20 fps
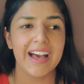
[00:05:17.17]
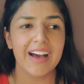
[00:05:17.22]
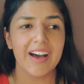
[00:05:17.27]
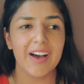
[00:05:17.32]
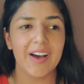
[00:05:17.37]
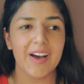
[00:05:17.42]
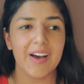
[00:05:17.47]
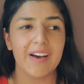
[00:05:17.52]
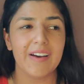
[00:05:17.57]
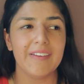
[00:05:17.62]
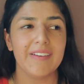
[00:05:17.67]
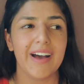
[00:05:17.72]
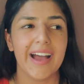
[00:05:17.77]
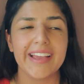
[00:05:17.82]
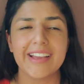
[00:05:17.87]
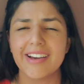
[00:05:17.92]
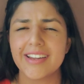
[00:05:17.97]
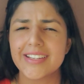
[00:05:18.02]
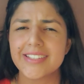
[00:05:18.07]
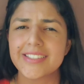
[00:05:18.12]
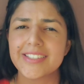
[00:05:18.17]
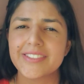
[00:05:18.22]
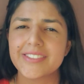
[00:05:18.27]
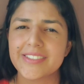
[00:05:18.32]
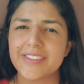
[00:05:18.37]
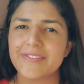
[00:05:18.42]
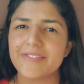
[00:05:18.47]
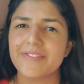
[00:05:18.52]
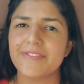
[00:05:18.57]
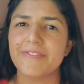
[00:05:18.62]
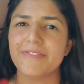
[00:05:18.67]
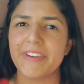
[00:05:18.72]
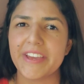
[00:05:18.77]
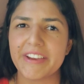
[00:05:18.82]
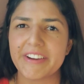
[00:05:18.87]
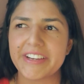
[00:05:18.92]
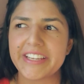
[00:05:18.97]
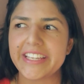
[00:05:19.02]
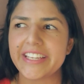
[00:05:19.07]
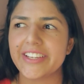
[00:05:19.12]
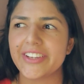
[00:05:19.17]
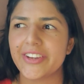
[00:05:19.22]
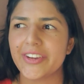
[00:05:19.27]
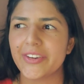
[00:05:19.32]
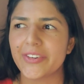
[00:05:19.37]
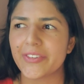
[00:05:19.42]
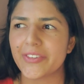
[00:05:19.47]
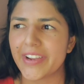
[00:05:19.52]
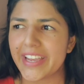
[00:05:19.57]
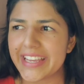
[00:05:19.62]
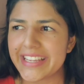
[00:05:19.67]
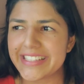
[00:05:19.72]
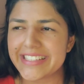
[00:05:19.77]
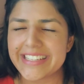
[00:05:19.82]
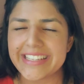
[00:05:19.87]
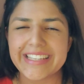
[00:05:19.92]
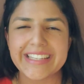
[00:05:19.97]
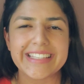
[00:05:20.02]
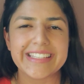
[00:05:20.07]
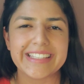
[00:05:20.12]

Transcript: I got into some very great